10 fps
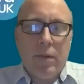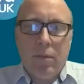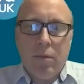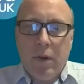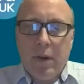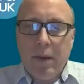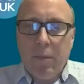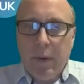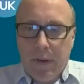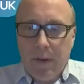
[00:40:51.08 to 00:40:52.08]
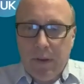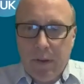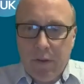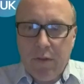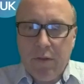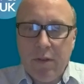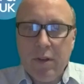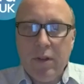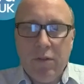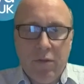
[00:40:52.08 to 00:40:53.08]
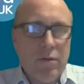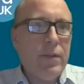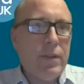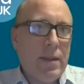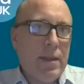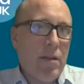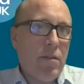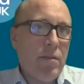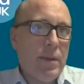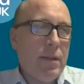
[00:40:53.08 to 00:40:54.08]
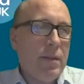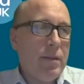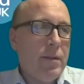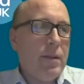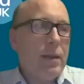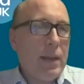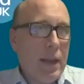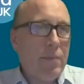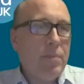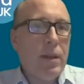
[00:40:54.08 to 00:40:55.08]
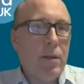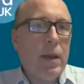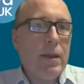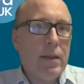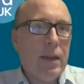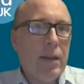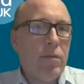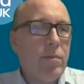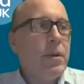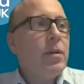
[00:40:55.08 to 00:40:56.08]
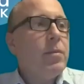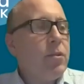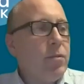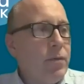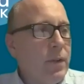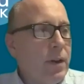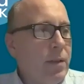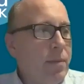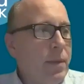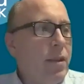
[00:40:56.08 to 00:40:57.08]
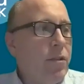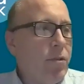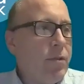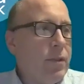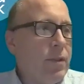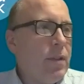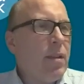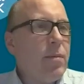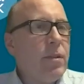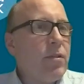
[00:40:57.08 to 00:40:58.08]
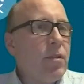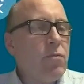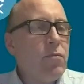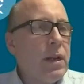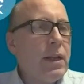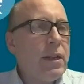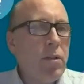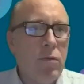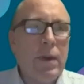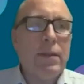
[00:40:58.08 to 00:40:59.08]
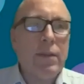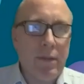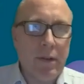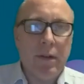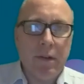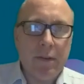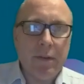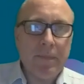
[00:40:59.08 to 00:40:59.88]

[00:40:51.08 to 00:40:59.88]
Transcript: working with a good neurophysiotherapist can be a way to help, but you'll find that many neurophysiotherapists don't really know where to start.